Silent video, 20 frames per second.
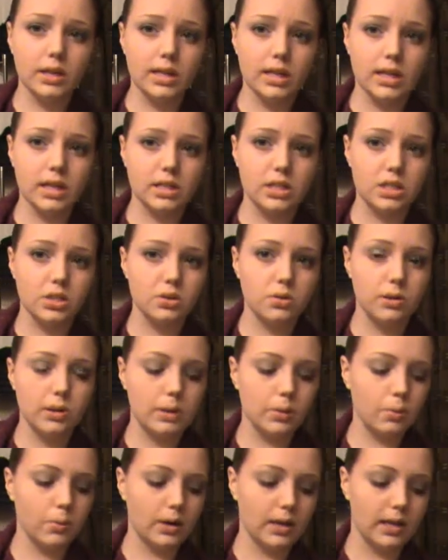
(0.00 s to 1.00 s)
need to do
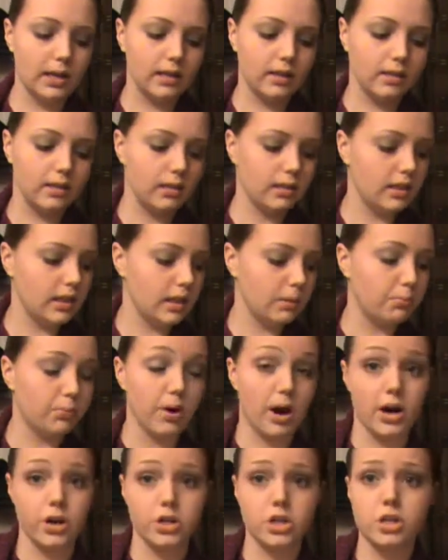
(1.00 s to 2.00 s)
it with the
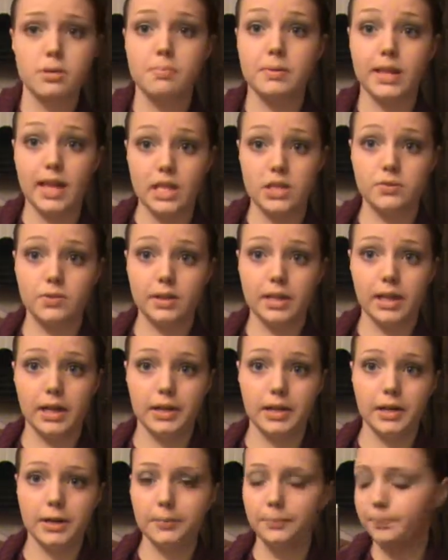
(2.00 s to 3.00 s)
brush, but that's for
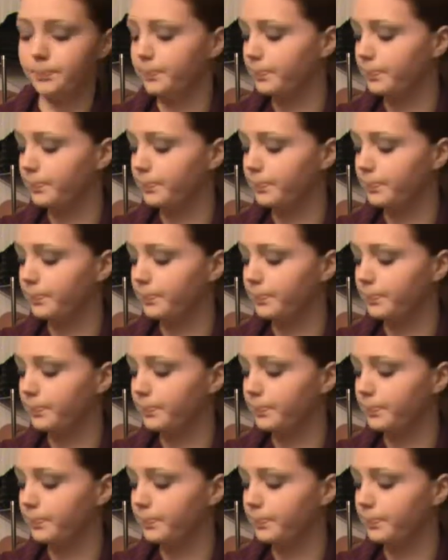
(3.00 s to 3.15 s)
later.